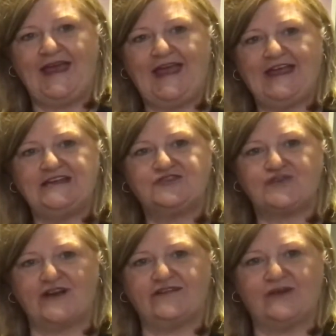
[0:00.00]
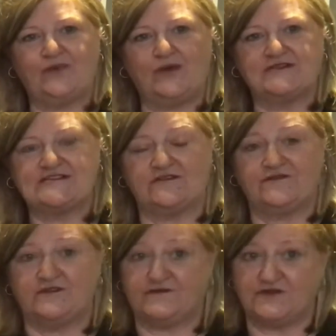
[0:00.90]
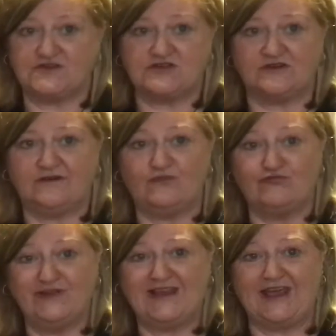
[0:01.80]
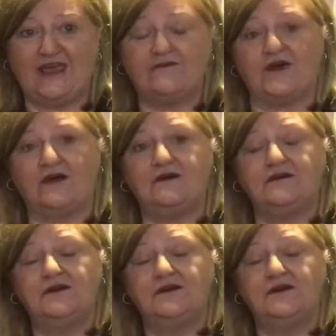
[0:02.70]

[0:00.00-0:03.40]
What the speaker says: And travelling by myself for the first time really ever